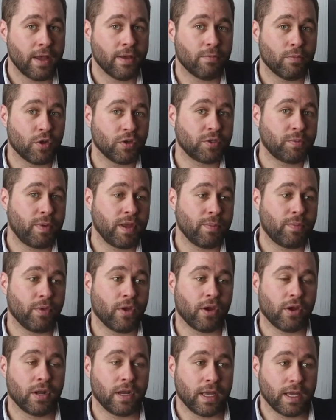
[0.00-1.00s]
Most people
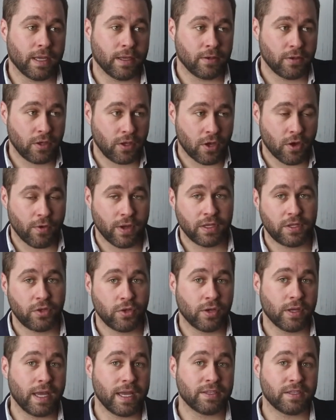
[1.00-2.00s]
are going to go
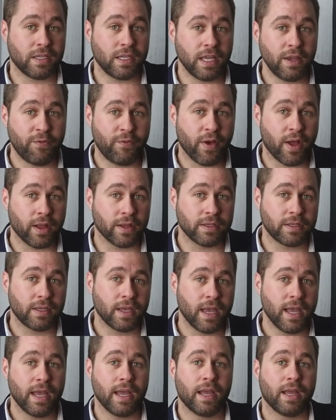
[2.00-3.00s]
into it as a default
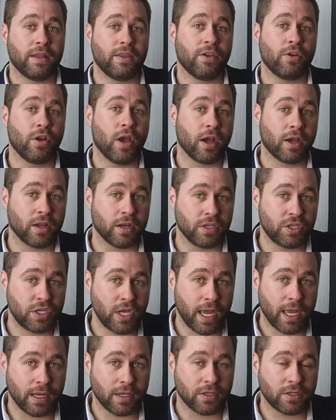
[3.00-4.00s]
and they're not going to
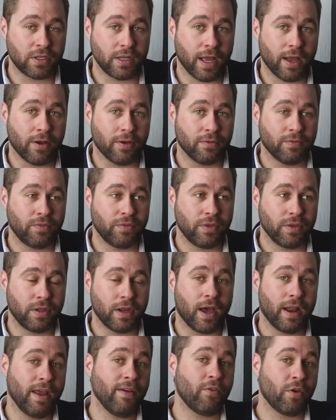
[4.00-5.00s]
change. Now,
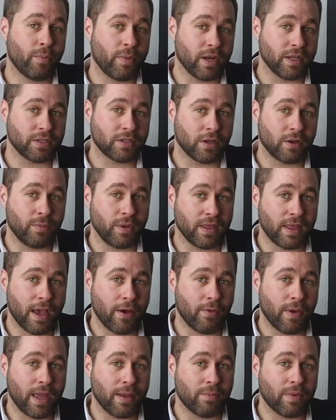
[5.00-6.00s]
not everybody's going to be
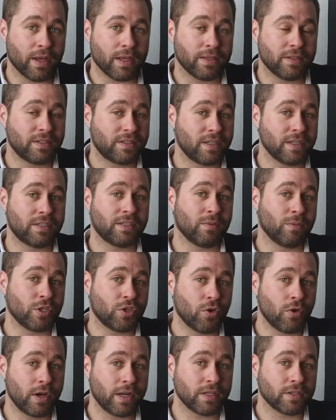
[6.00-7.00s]
that way, but since the
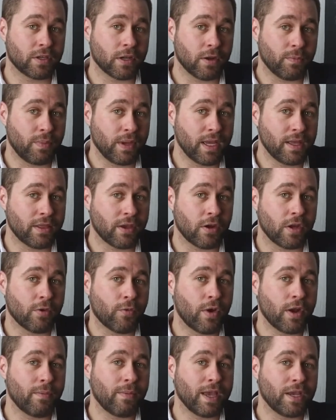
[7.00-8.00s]
majority is going to be in there, you
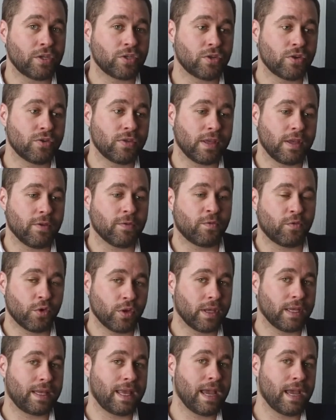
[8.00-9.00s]
want to make sure that you've
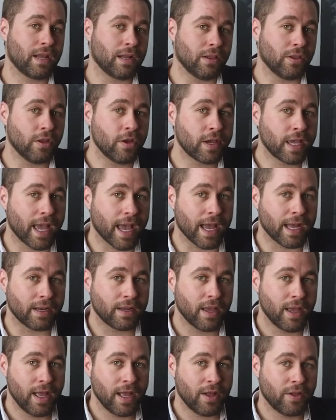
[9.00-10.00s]
really taken a look
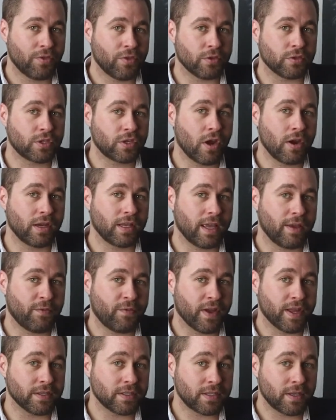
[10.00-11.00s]
at those target date
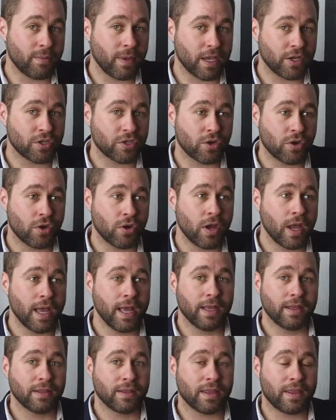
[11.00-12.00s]
funds to make sure
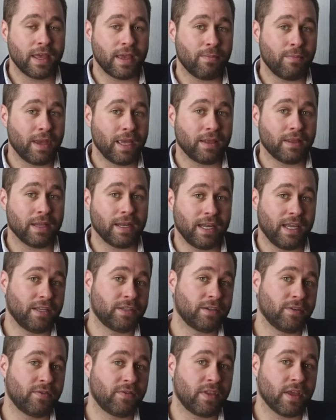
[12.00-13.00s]
that they meet the
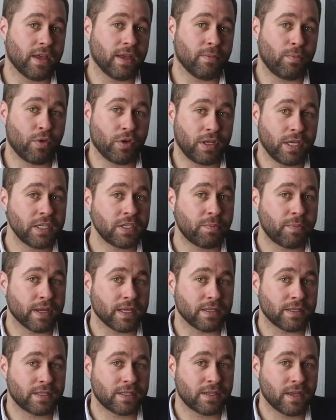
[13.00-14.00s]
needs of the
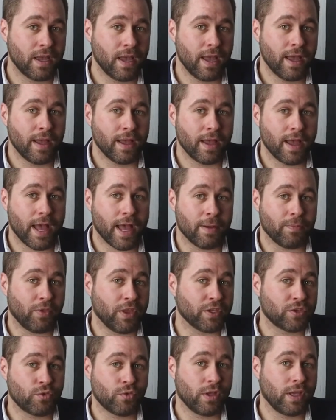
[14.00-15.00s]
participants.
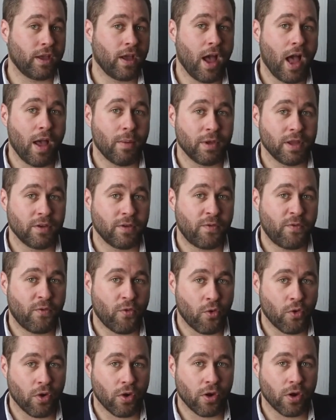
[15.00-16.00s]
It's really common
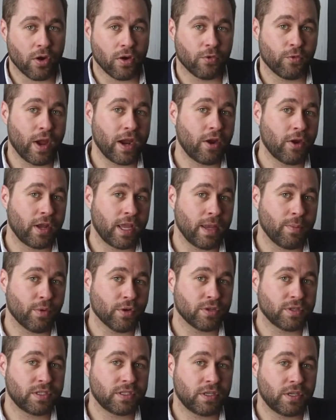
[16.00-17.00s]
for record
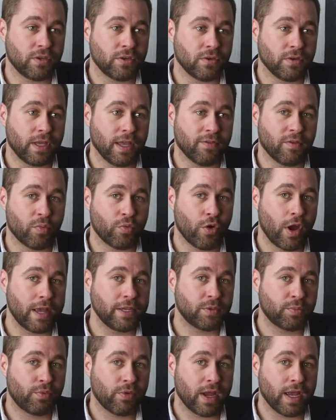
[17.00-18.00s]
keepers to give a
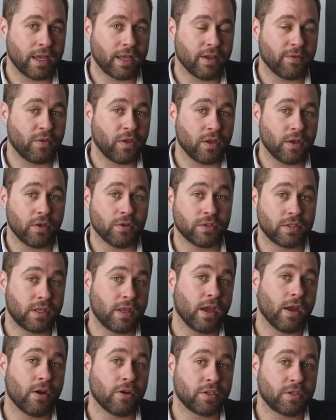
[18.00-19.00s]
price break if you use
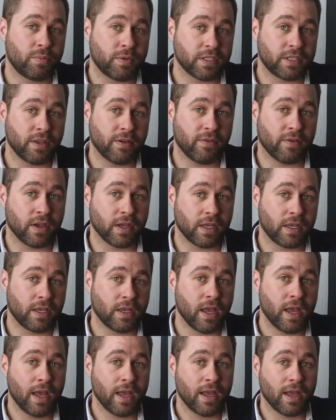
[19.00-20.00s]
their
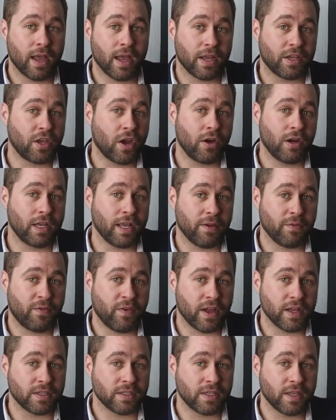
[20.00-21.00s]
specific target date
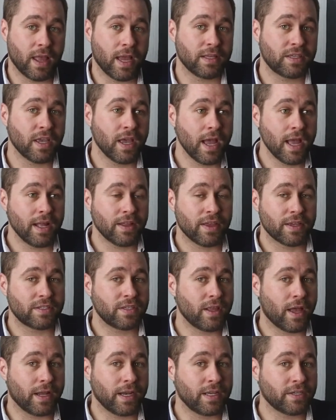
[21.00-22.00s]
funds, and
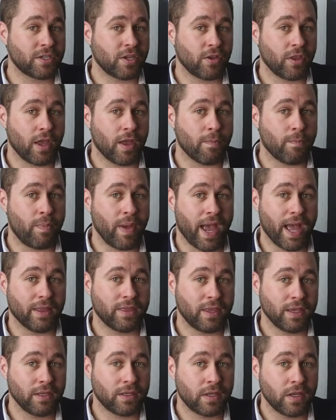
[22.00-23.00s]
that's not necessarily a
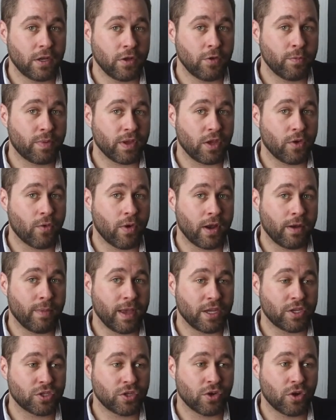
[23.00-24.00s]
bad thing to do, but you want to
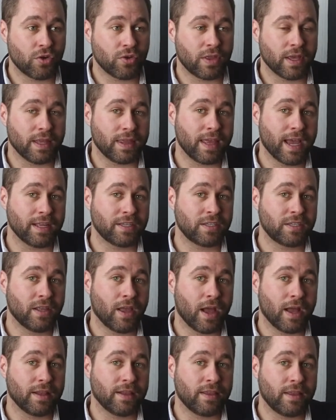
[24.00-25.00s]
make sure that that's
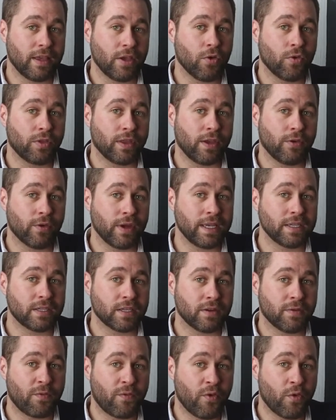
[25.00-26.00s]
not the only
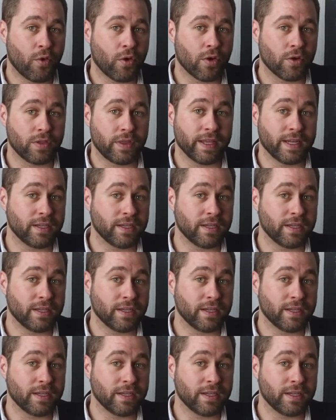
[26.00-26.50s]
reason for the